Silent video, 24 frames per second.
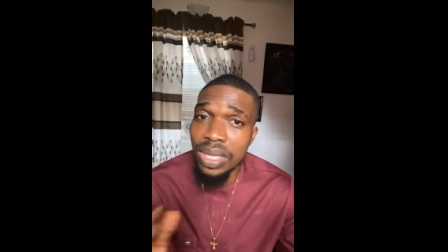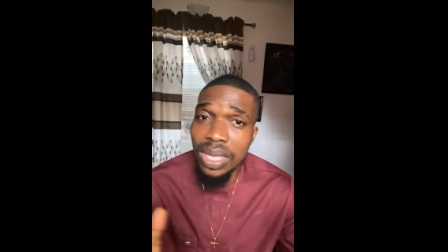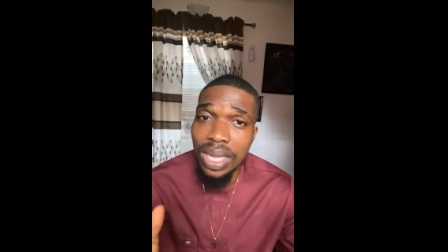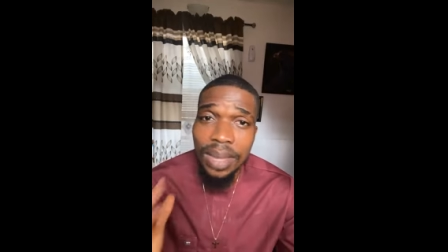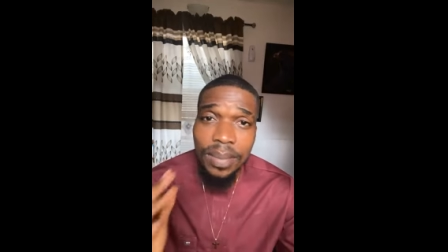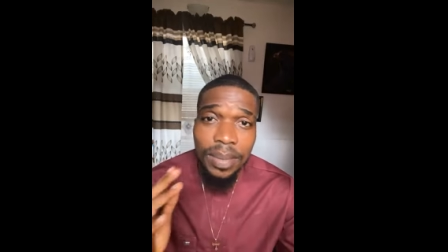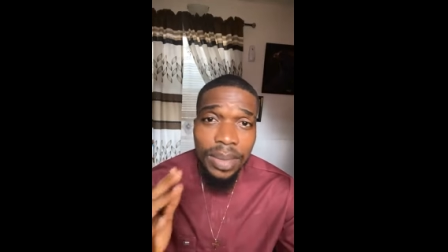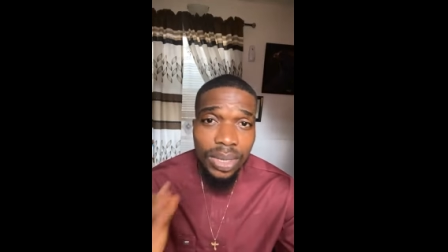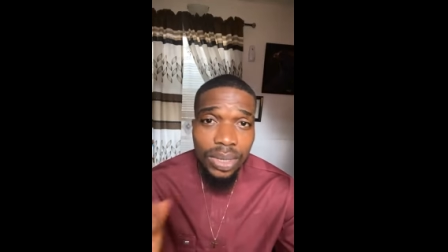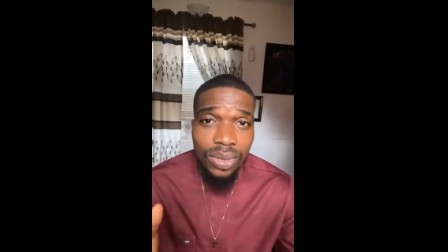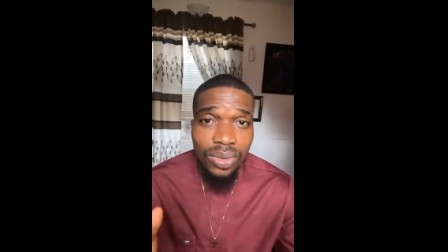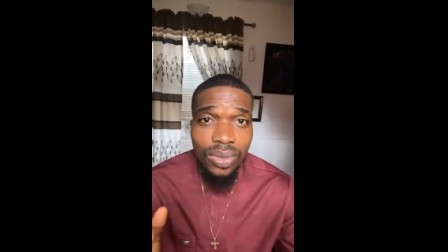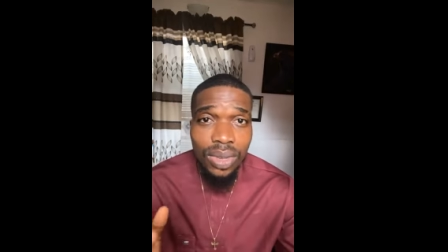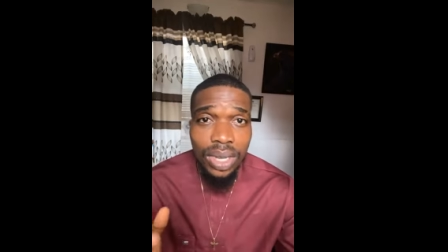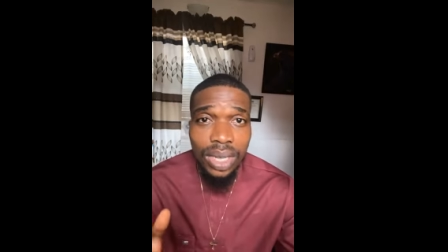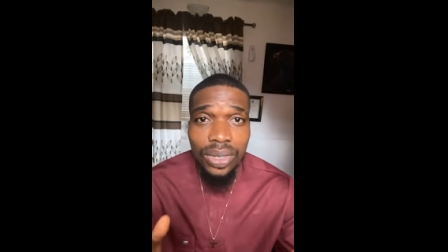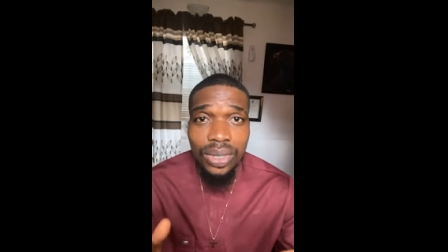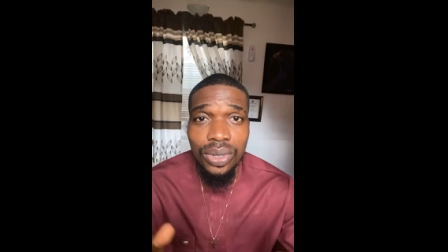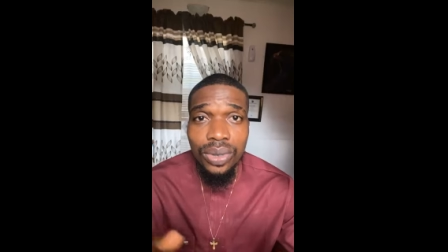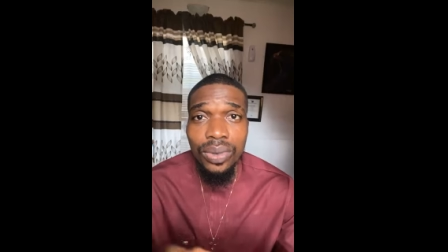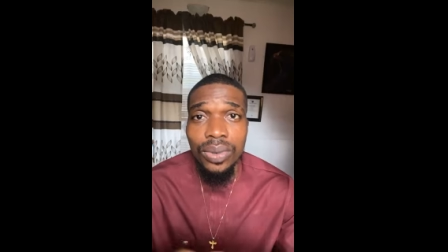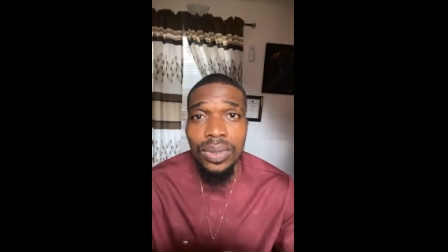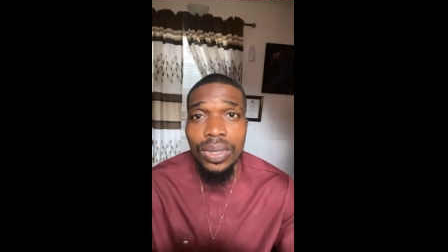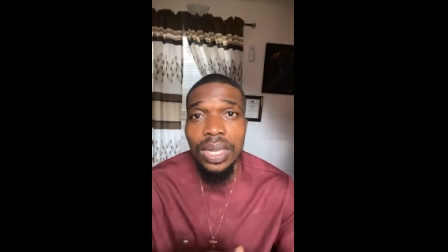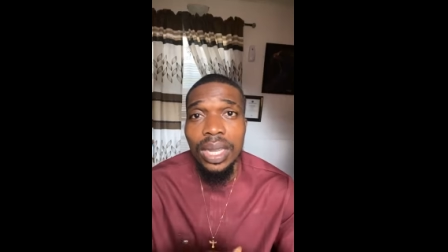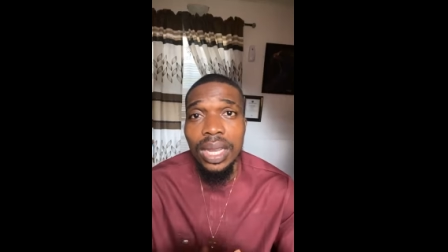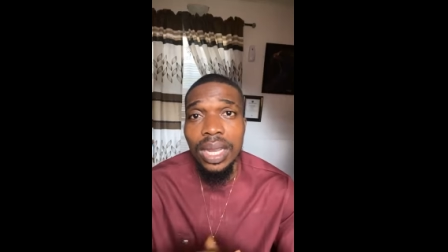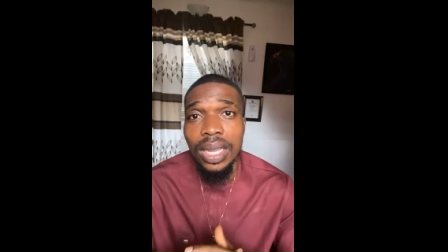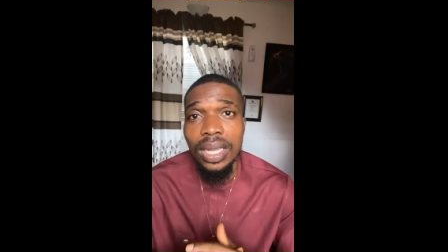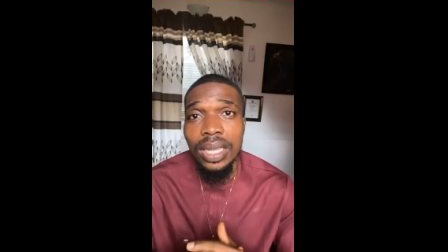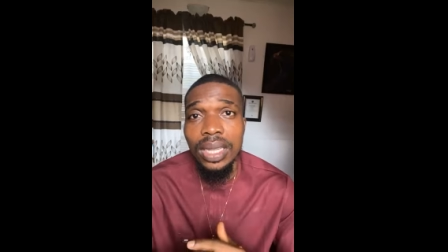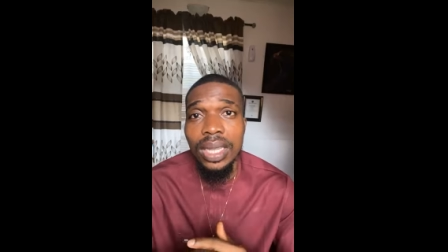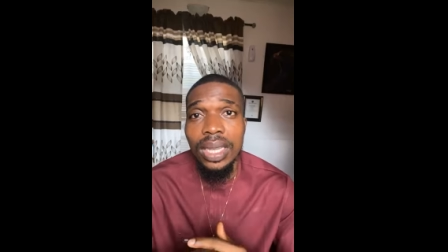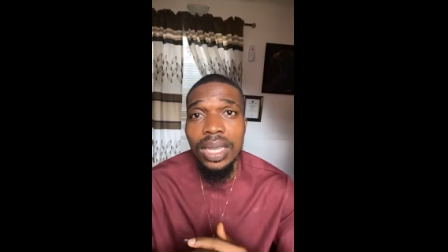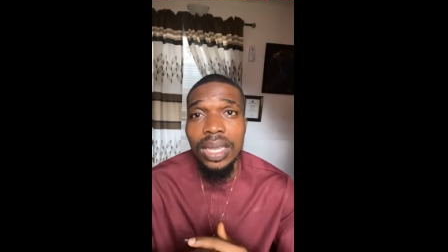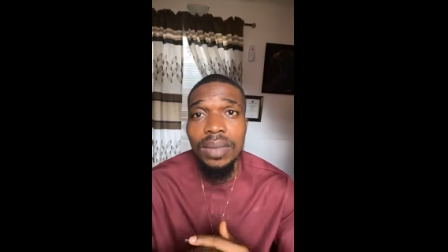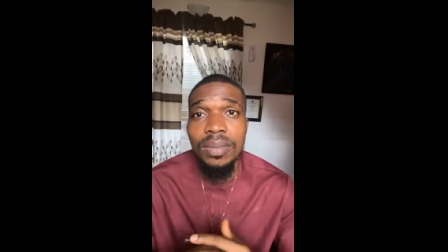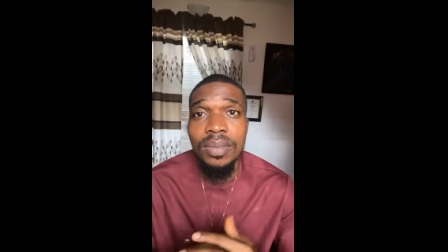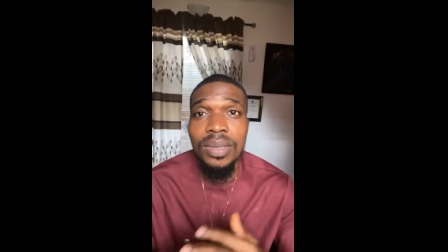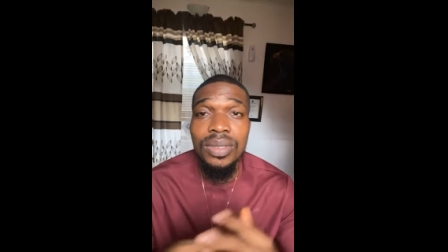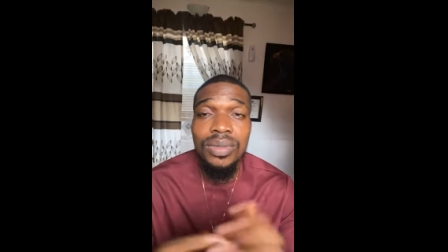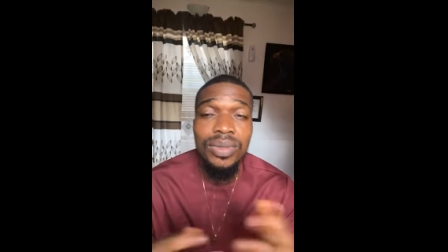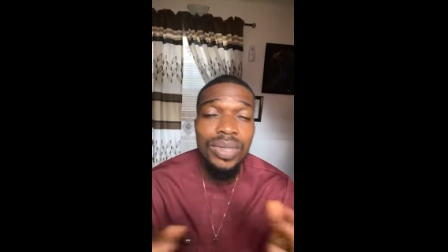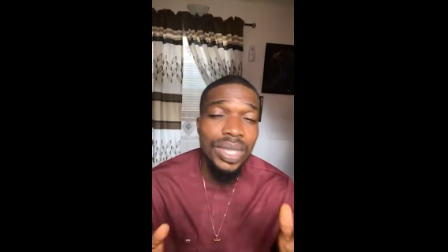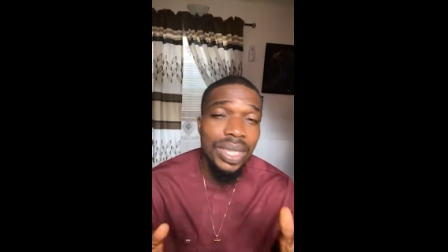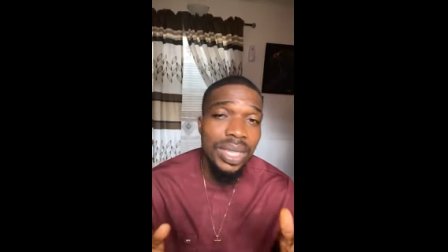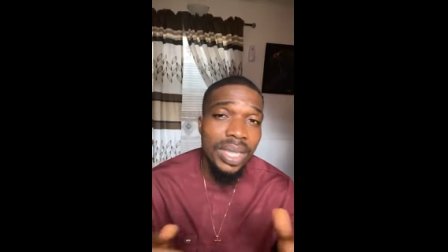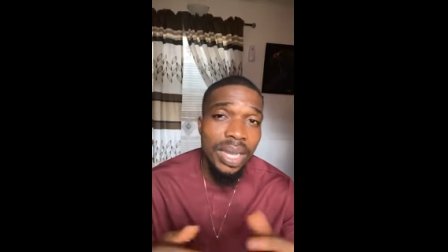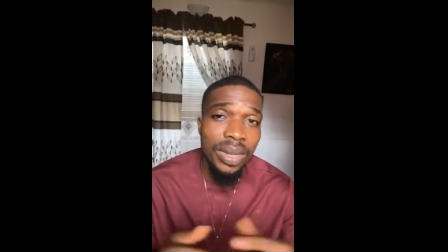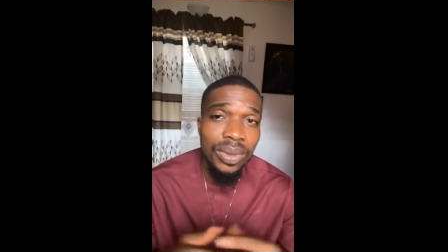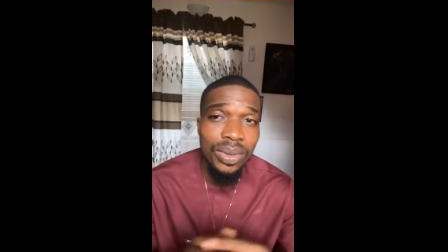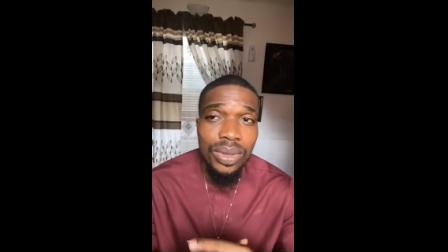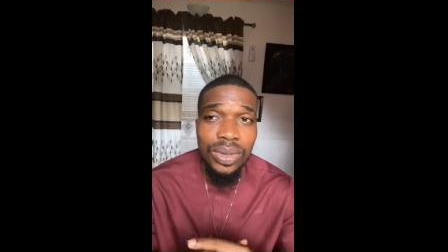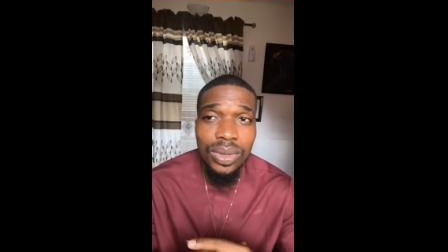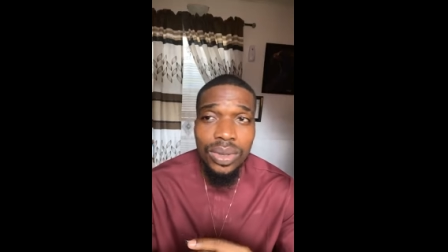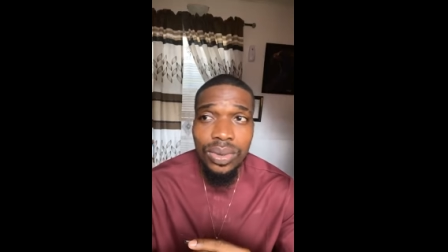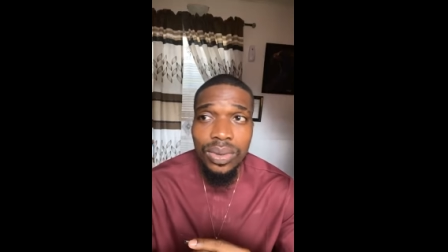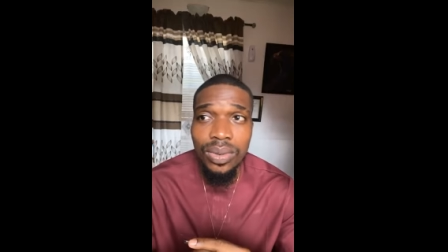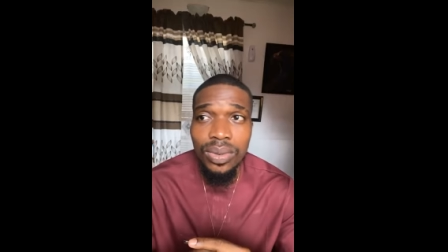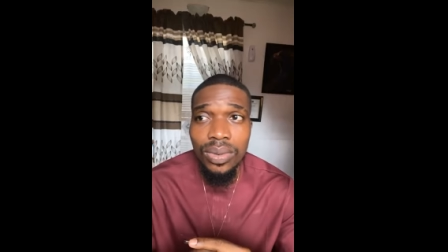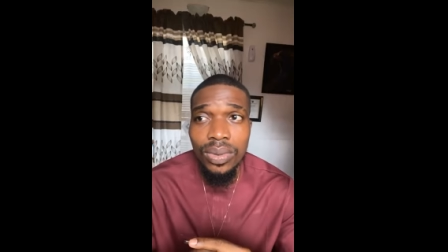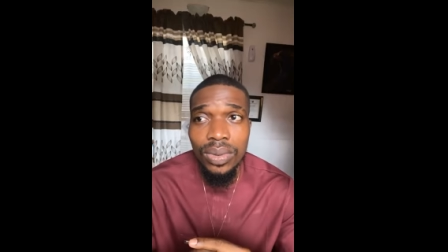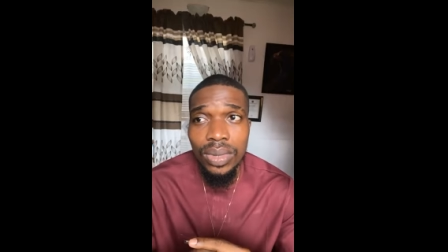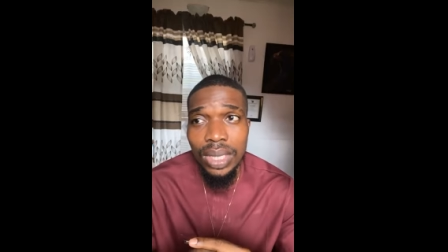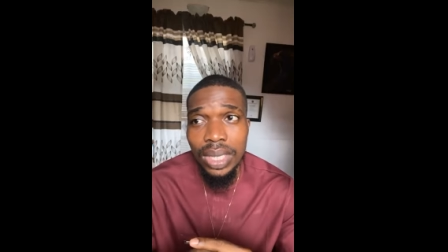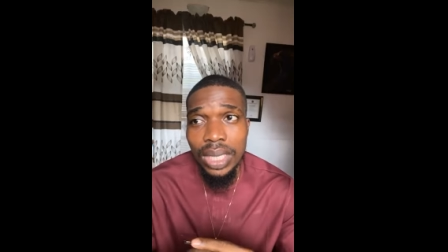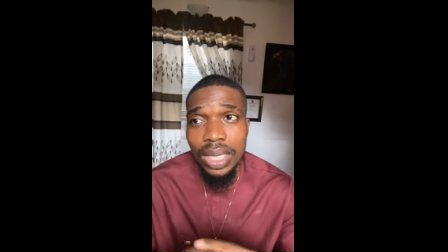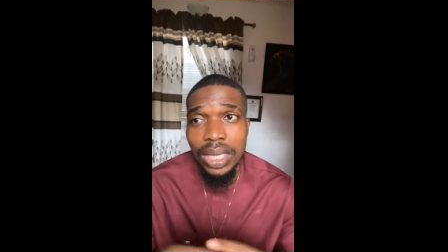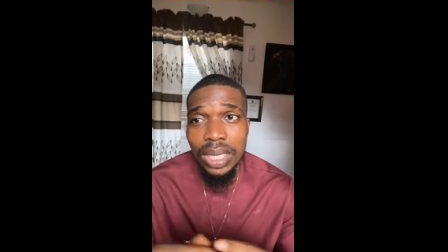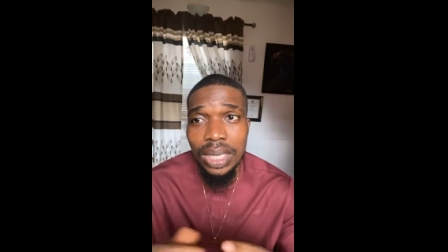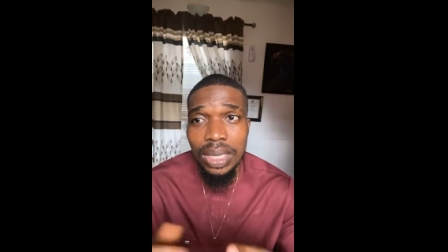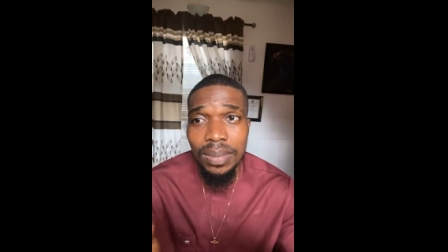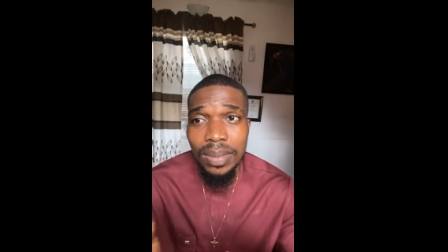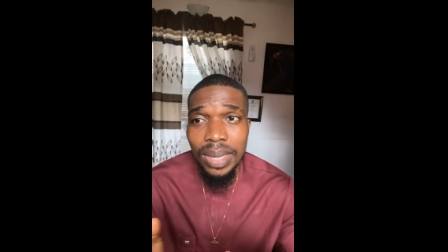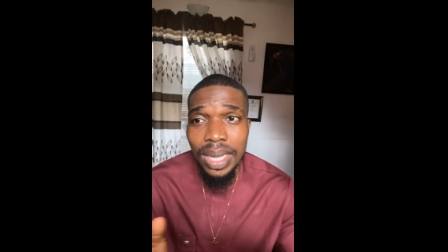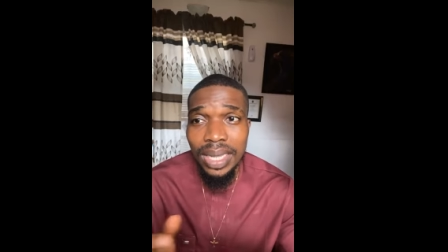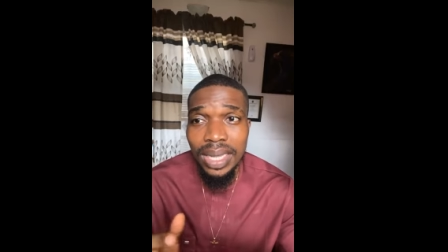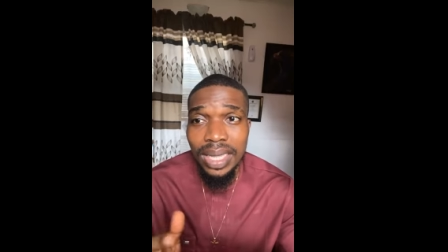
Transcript: slime extraction, and he reached out to him.